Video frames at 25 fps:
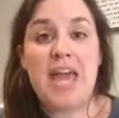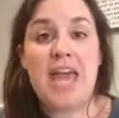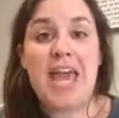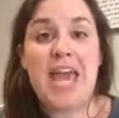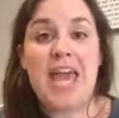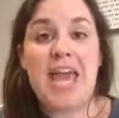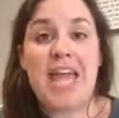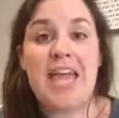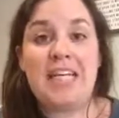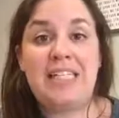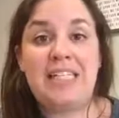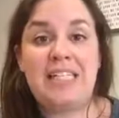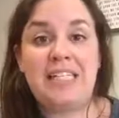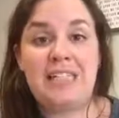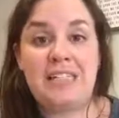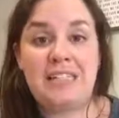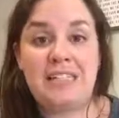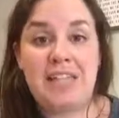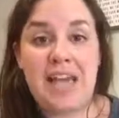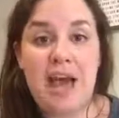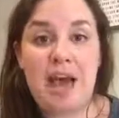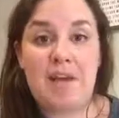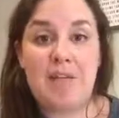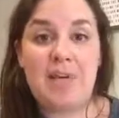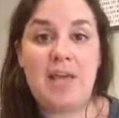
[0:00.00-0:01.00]
a
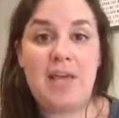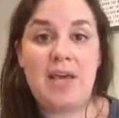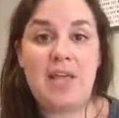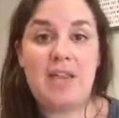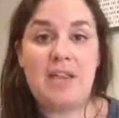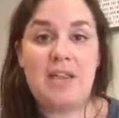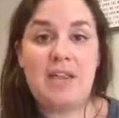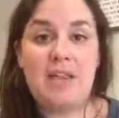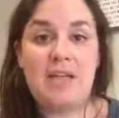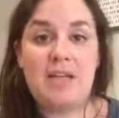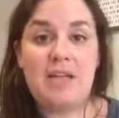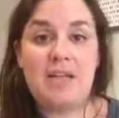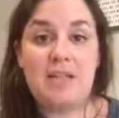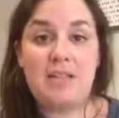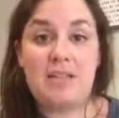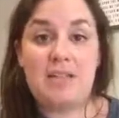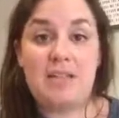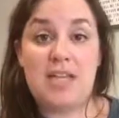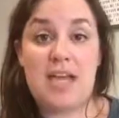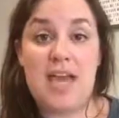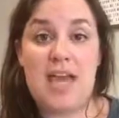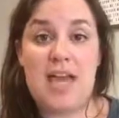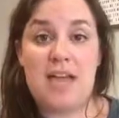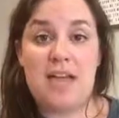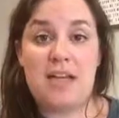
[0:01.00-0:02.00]
Sabbath
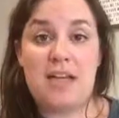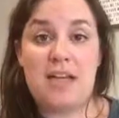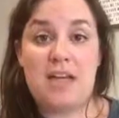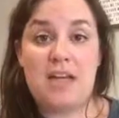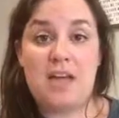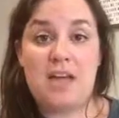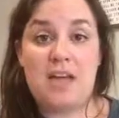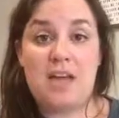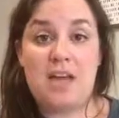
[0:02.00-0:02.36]
day,